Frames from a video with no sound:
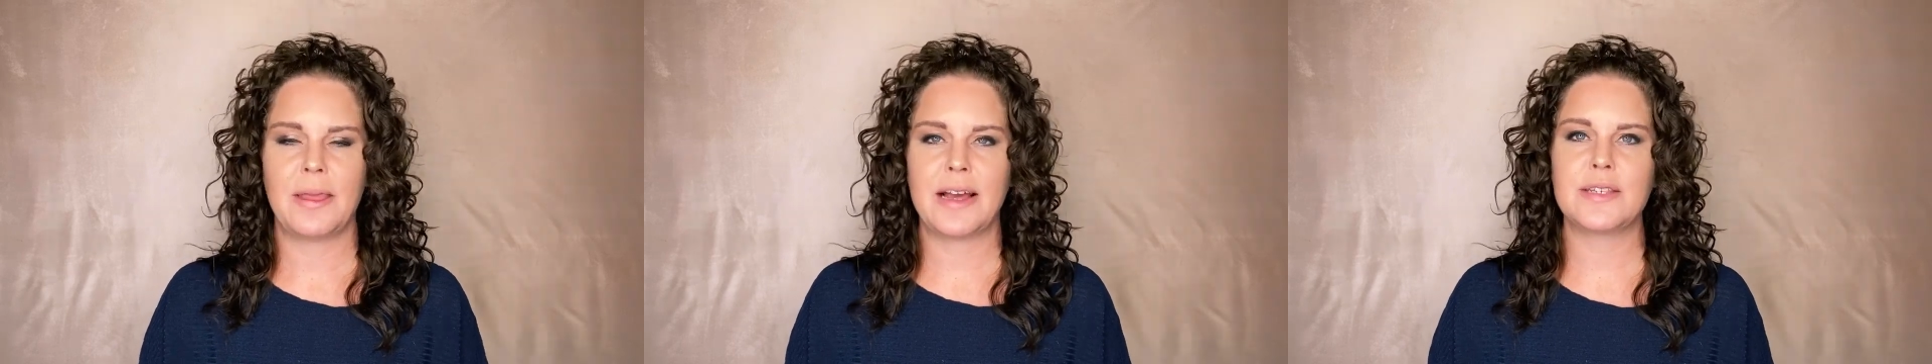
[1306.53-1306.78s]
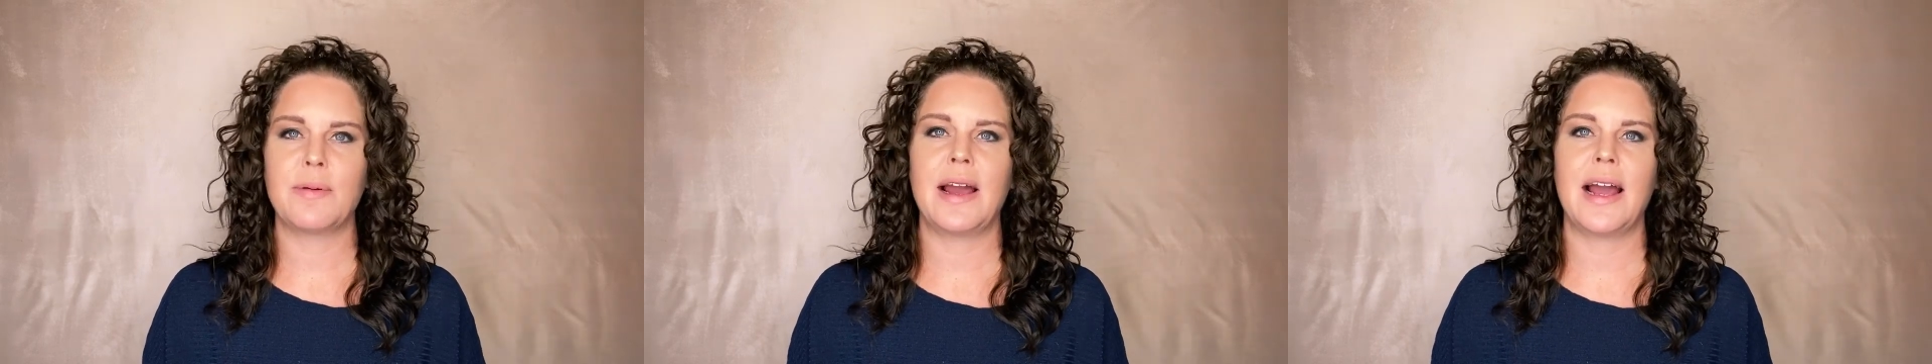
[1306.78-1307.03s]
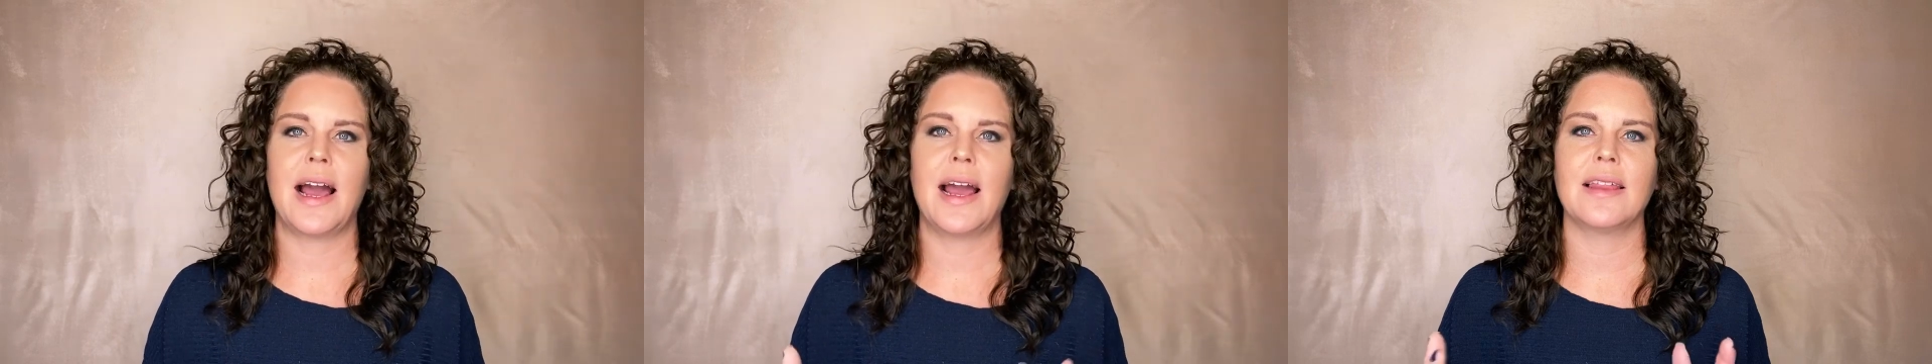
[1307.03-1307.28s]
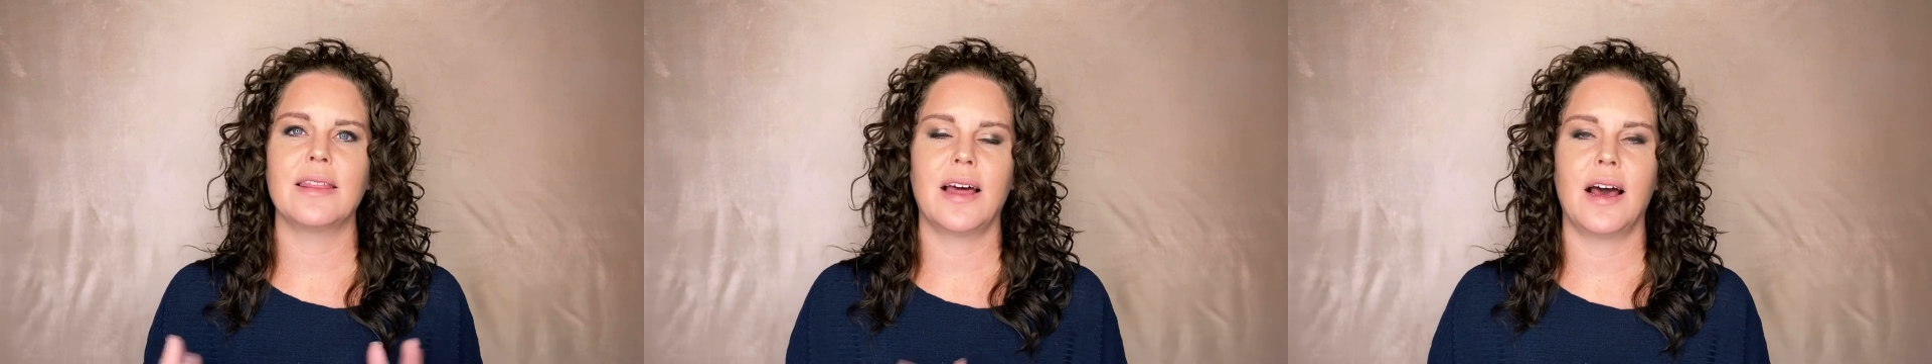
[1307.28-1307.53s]
That's why
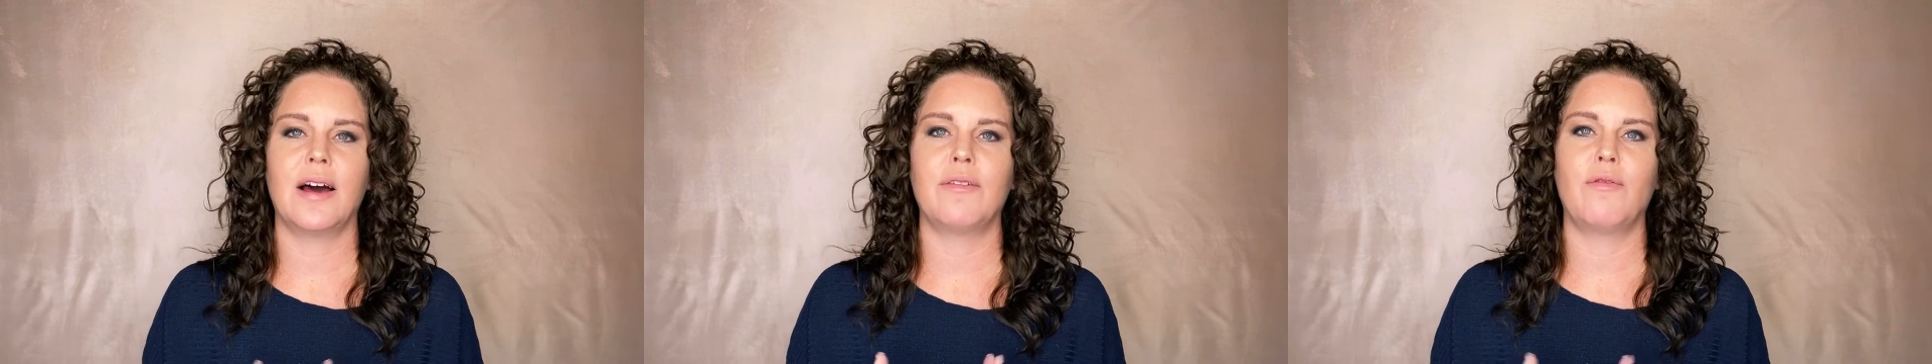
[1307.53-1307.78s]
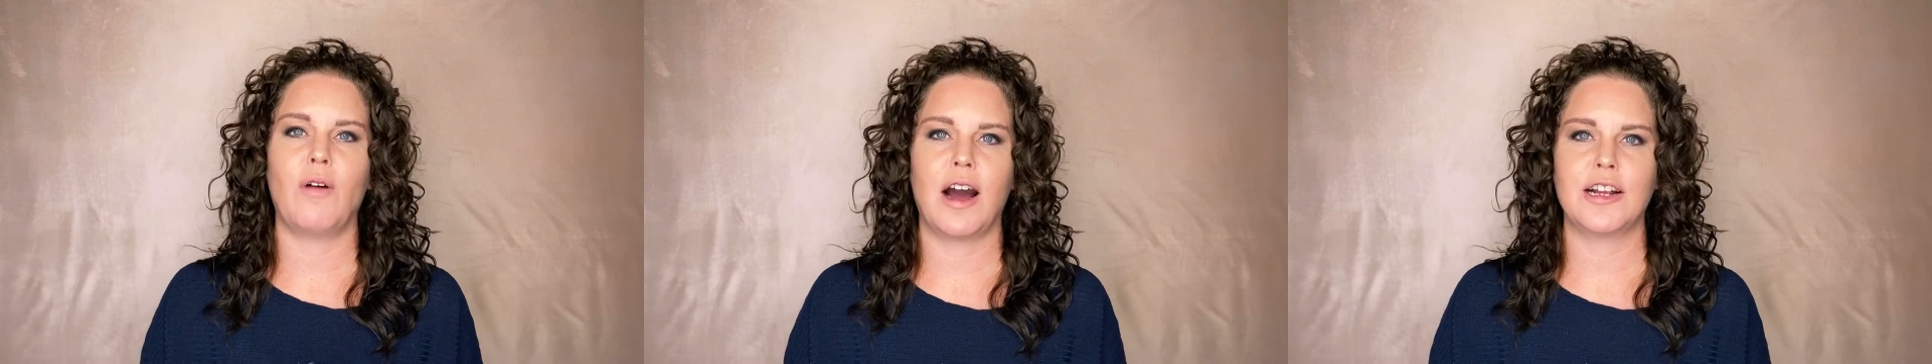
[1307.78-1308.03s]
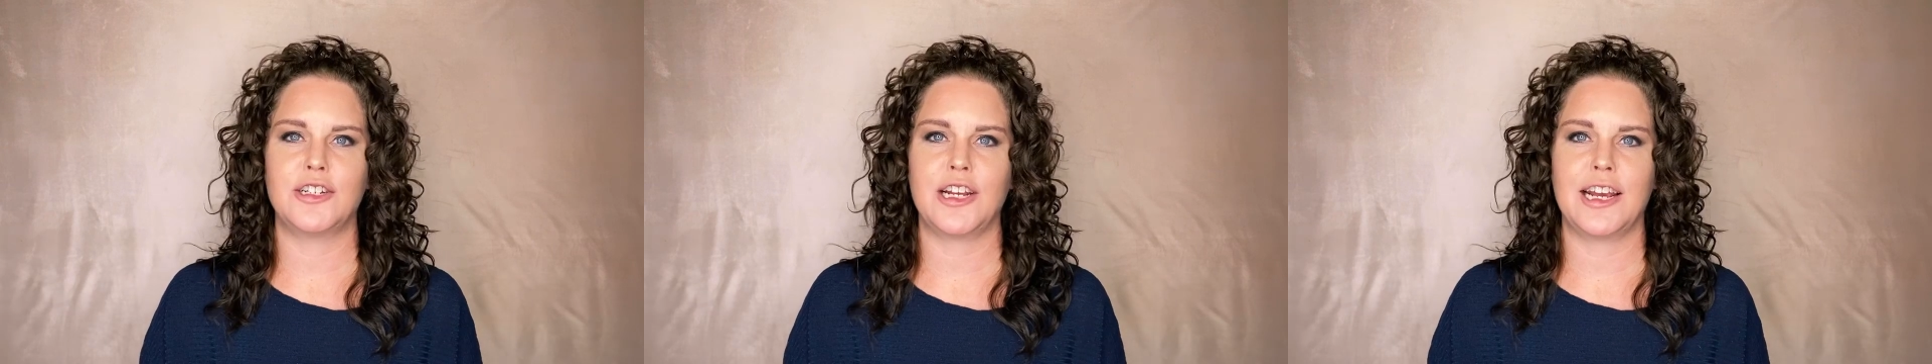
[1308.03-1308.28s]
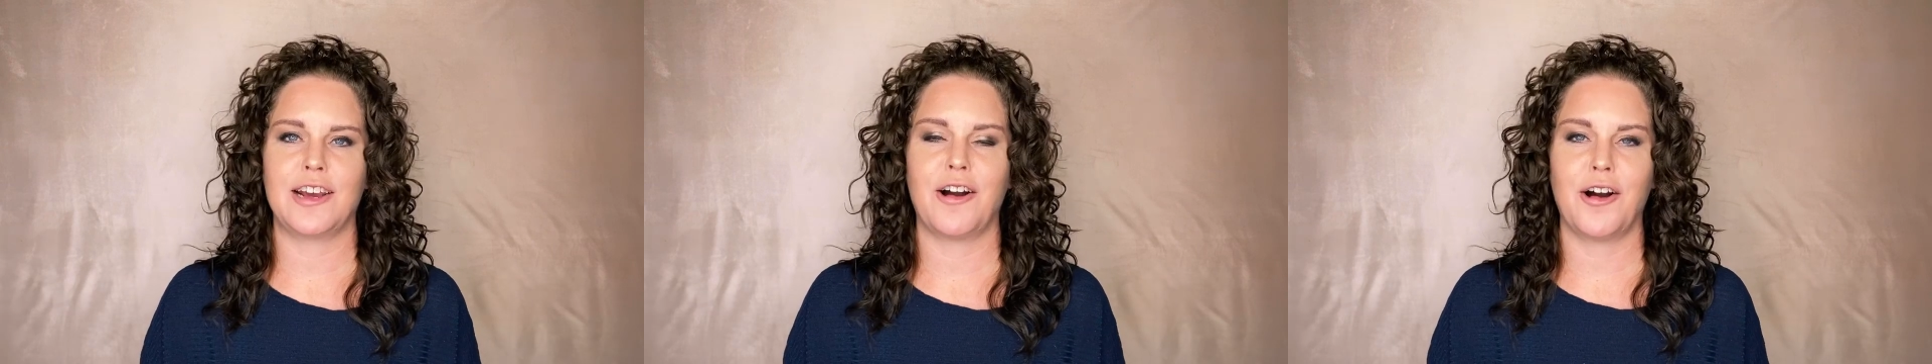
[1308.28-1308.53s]
I love
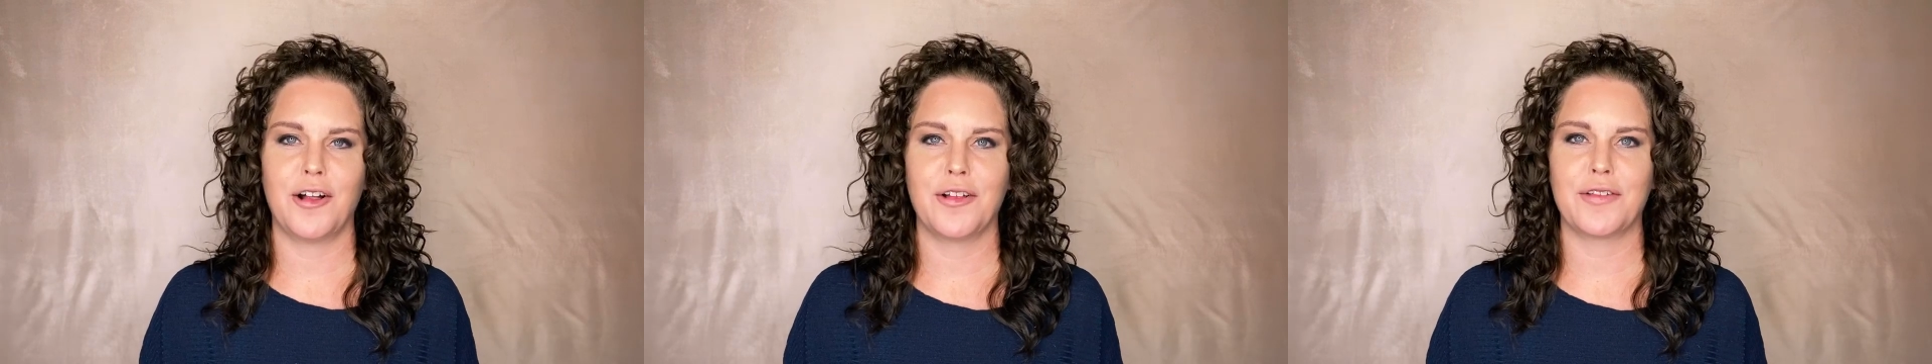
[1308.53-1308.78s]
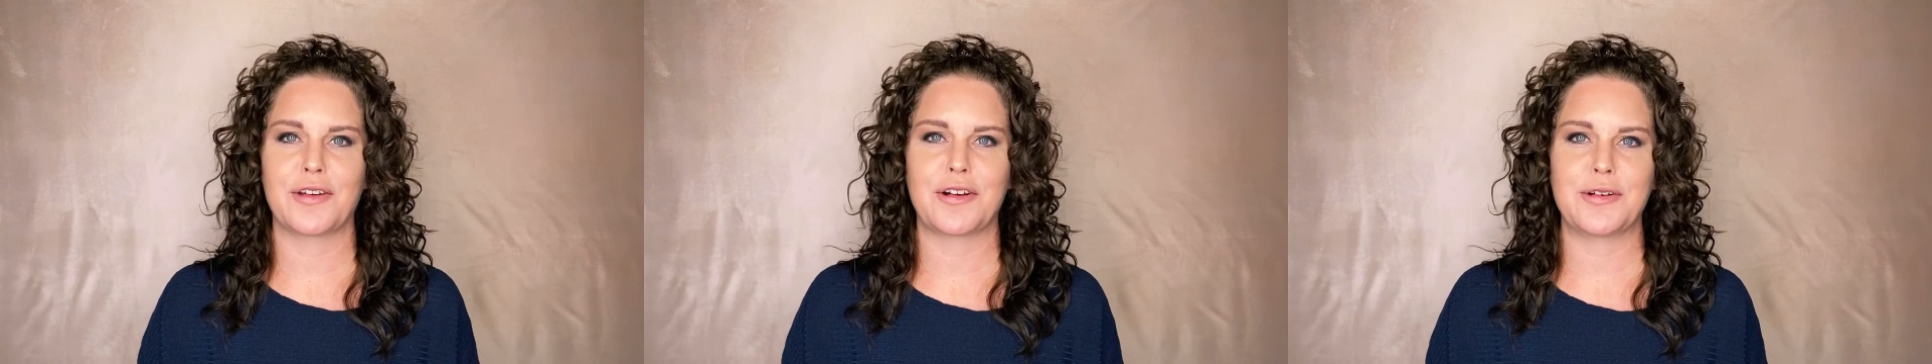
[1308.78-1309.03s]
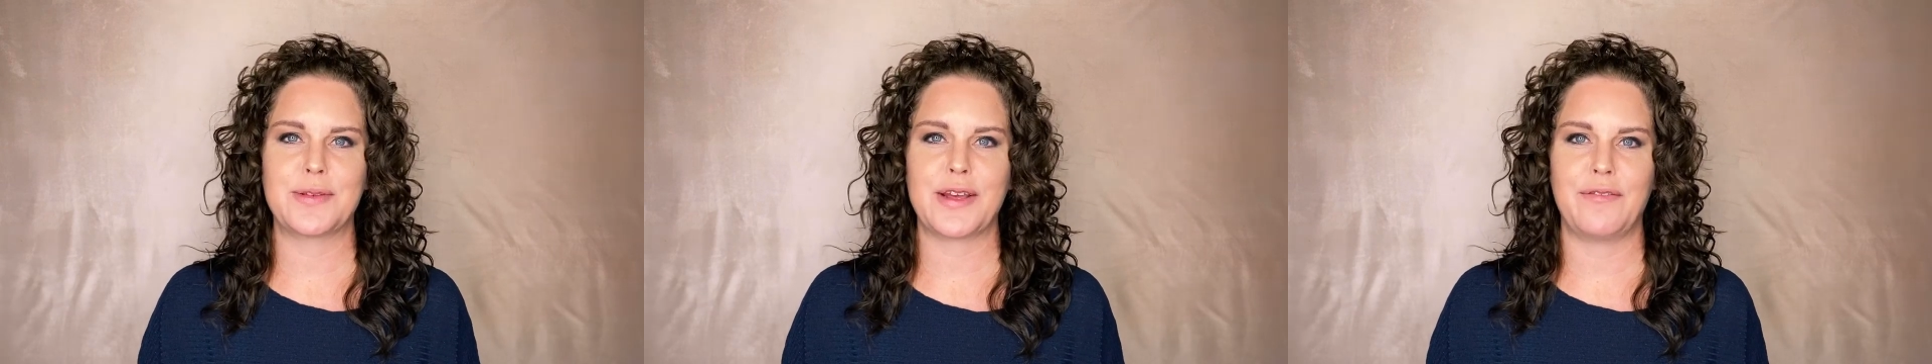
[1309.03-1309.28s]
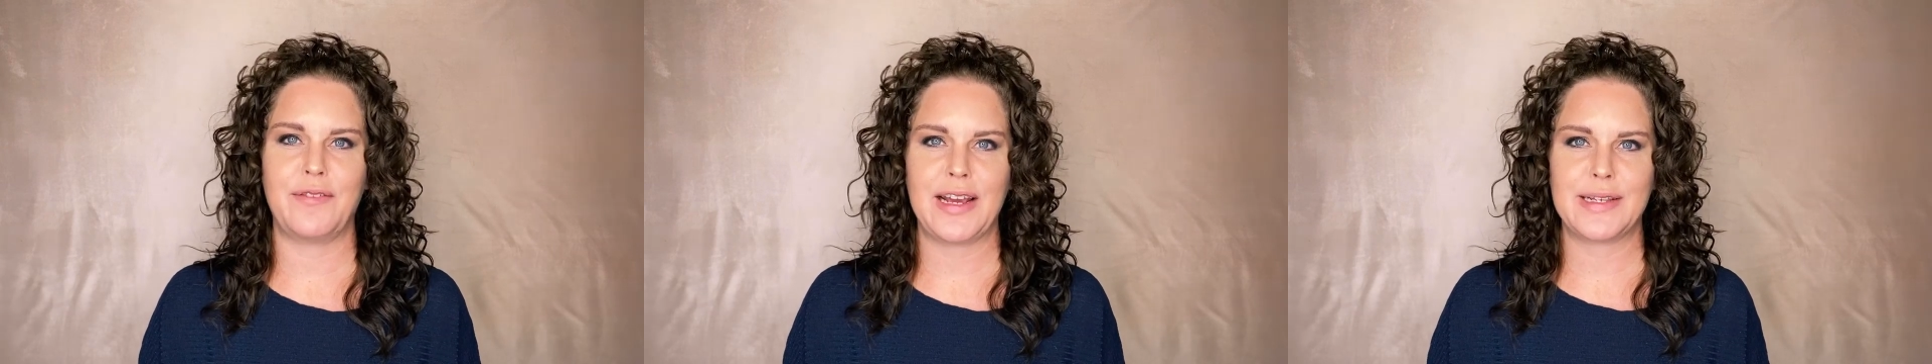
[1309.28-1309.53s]
watching all of the groups
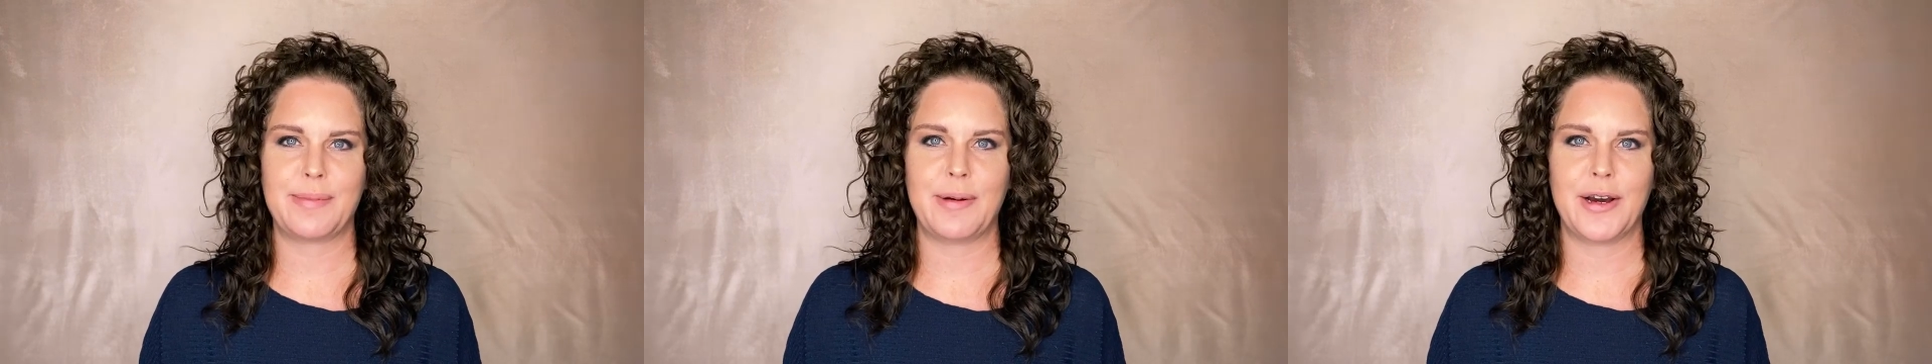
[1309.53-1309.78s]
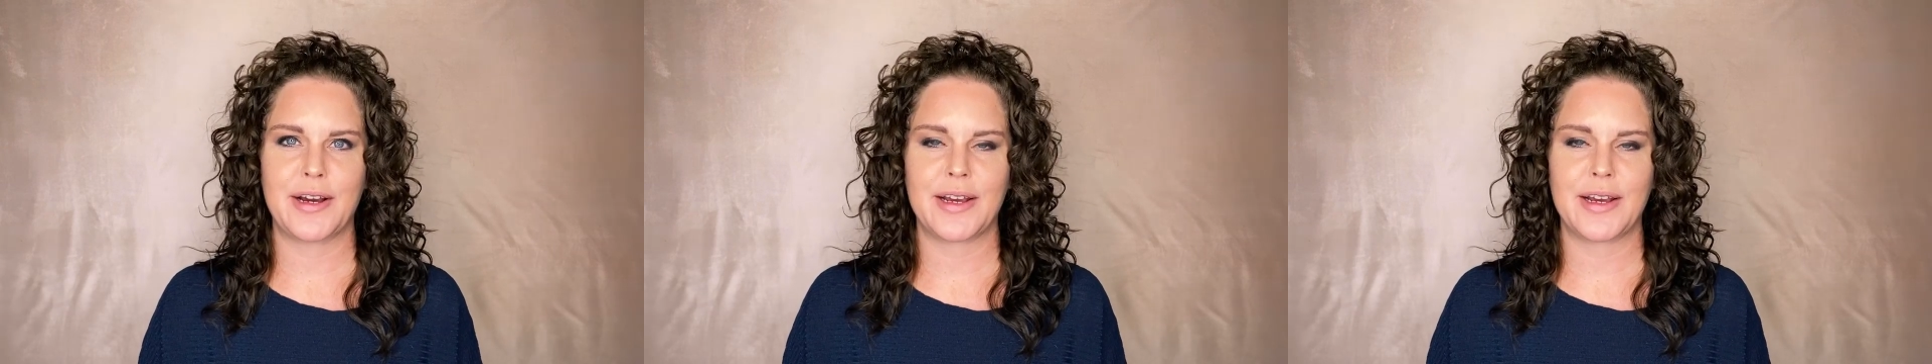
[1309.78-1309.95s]
on Facebook,